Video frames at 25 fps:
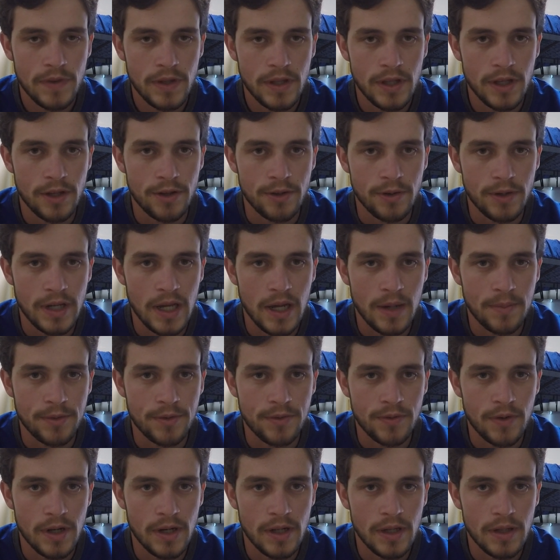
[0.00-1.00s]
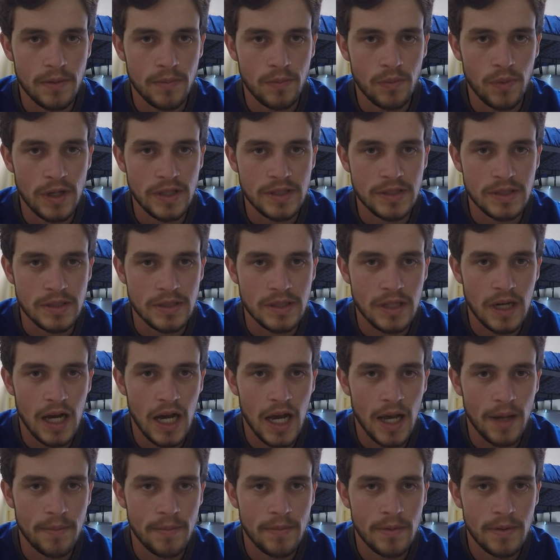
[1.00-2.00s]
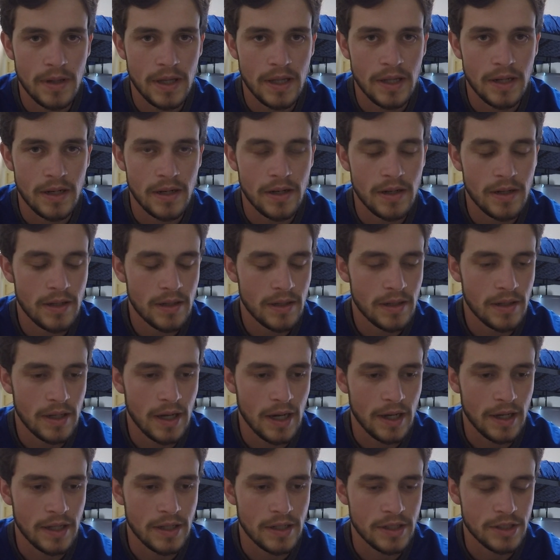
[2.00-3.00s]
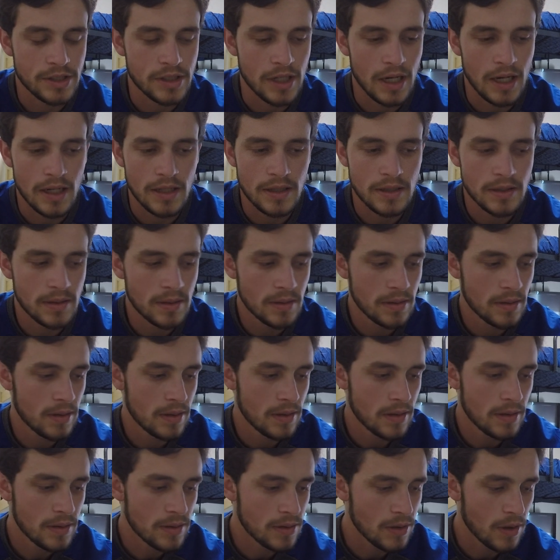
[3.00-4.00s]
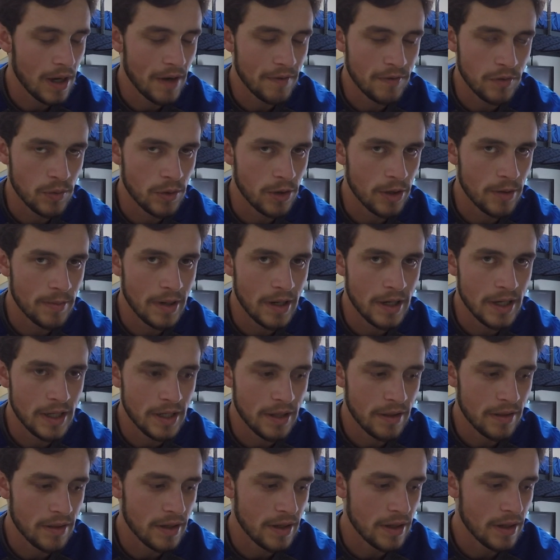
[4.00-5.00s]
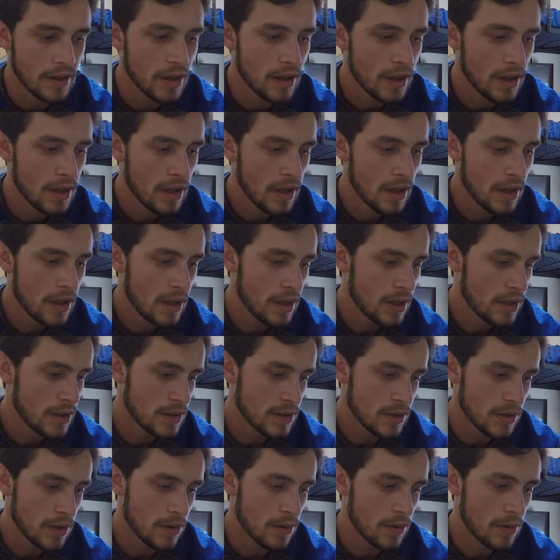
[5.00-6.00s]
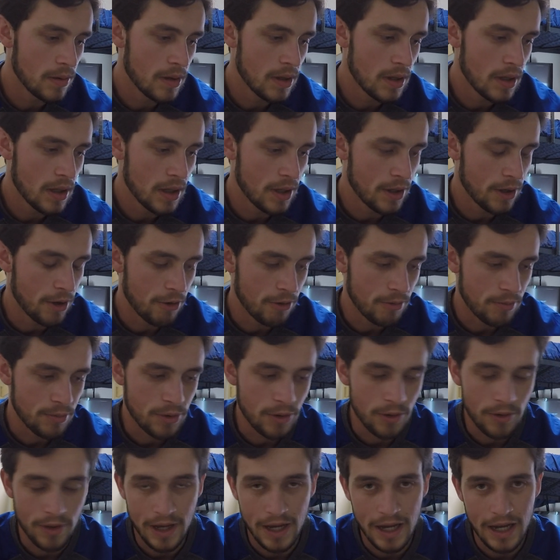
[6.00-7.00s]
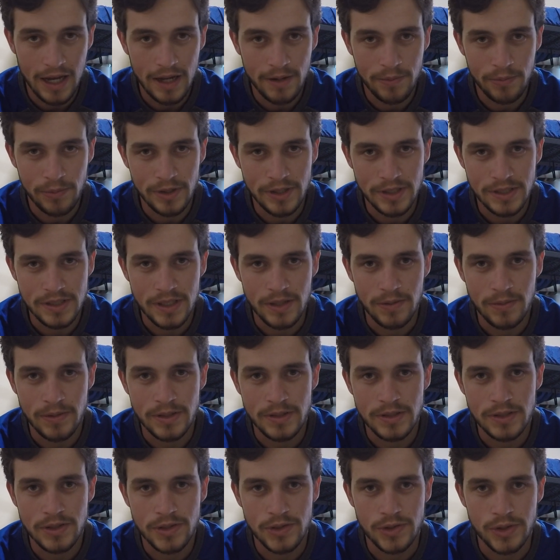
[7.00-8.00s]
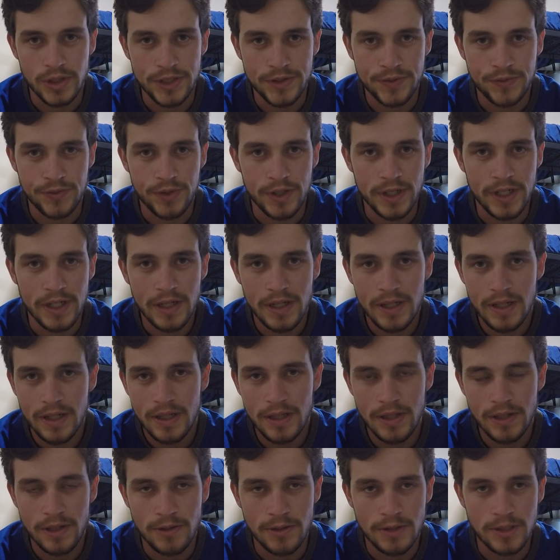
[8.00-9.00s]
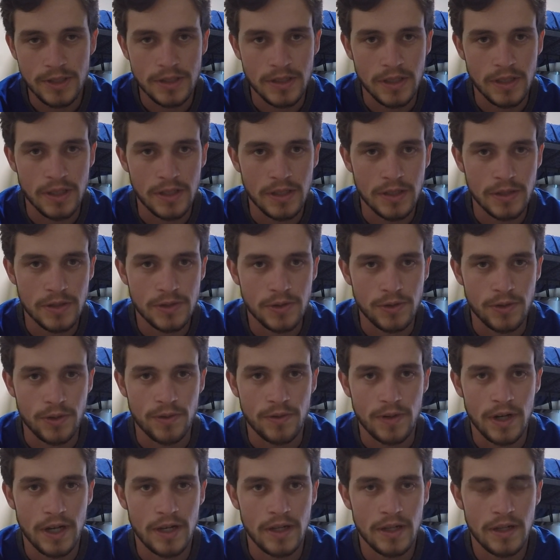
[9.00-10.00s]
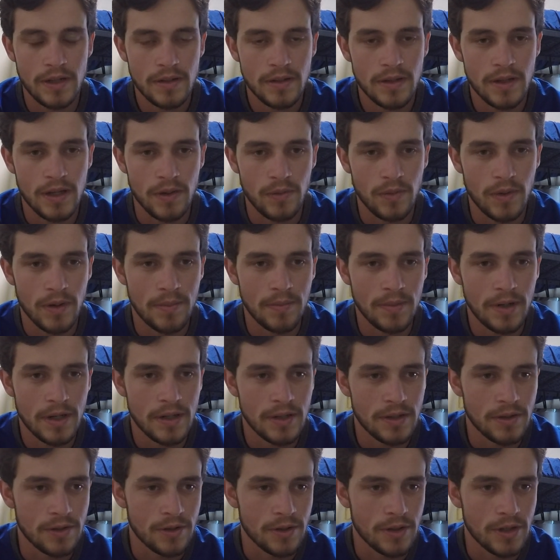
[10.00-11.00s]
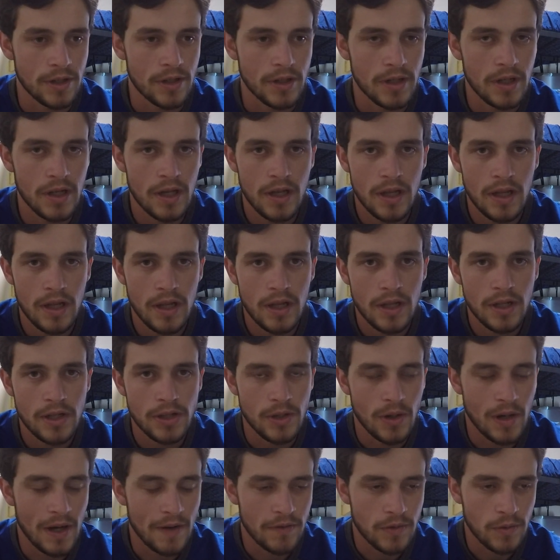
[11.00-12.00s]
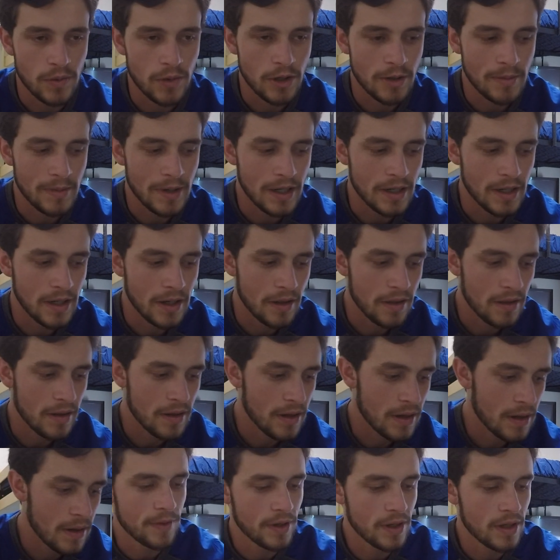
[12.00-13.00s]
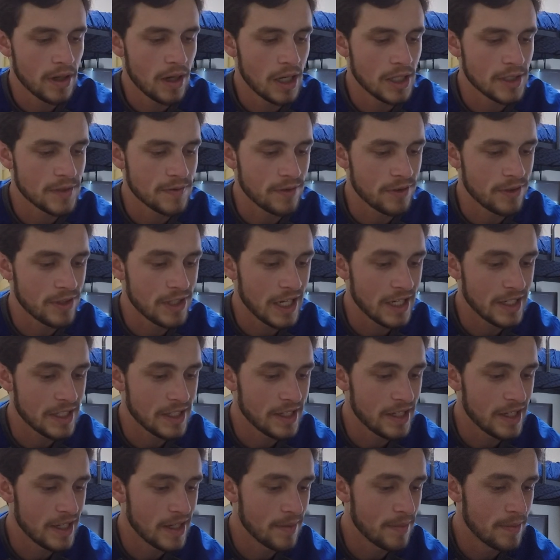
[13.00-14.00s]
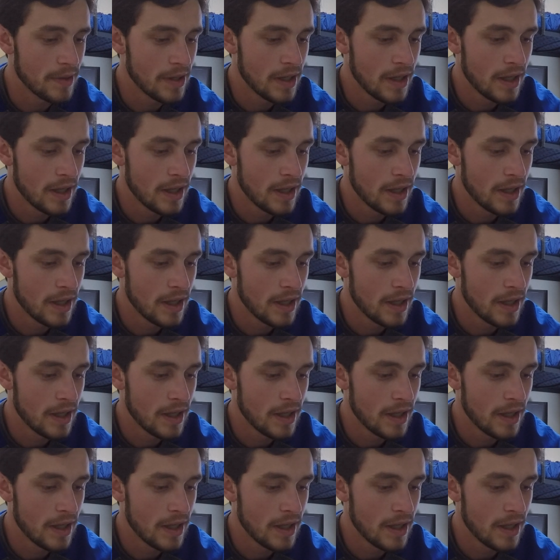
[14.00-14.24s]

get your camera running, wasting time and not getting a shot. Don't have to worry about anything. So another pro that I had was it was stress-free. You're just gonna screw right in, hit one button, you're good. Don't have to worry about anything. The cons for the TACTACAM